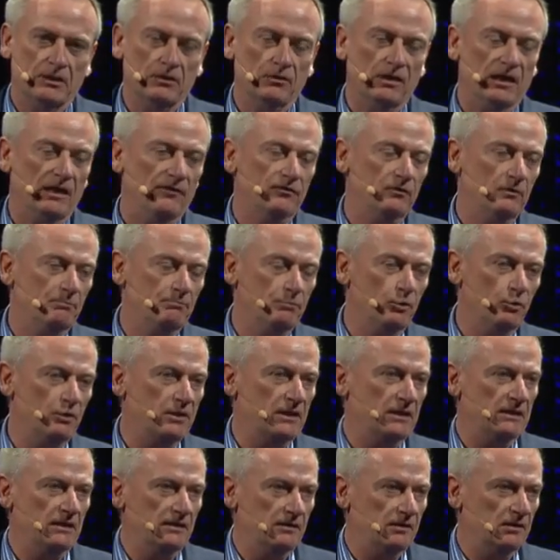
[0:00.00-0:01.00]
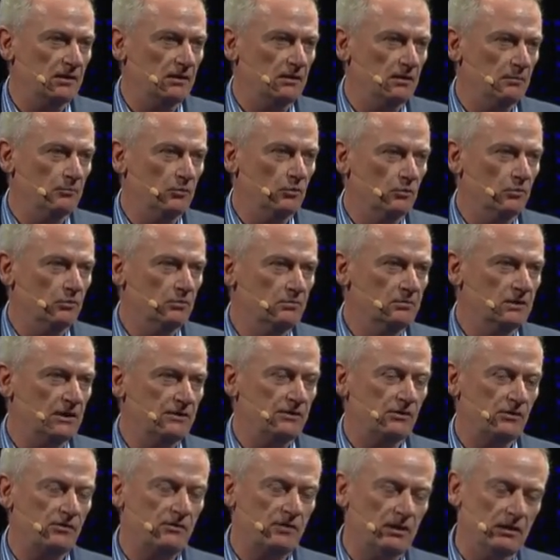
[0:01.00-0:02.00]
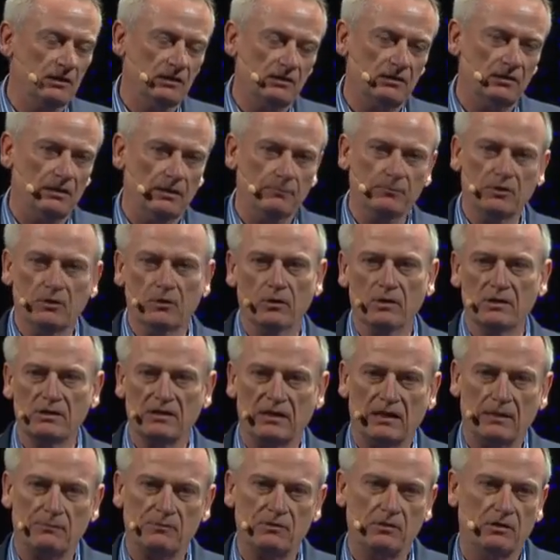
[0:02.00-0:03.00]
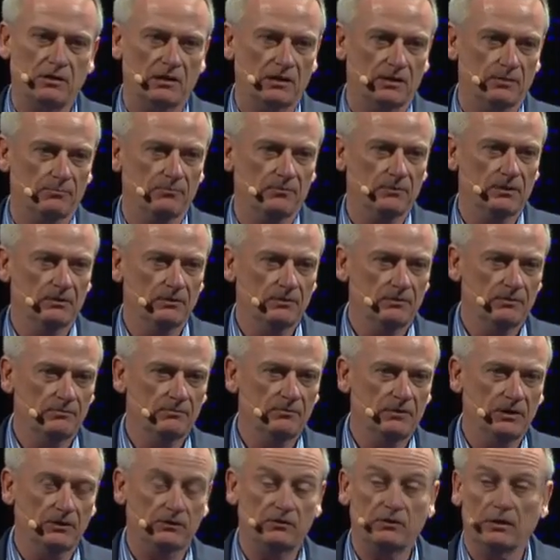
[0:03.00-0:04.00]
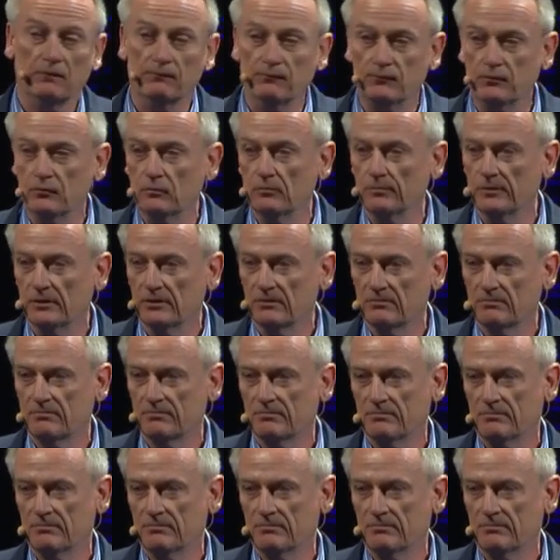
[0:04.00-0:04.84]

I don't have to book anything anymore. I just think I'm going to Amsterdam. It's done for me.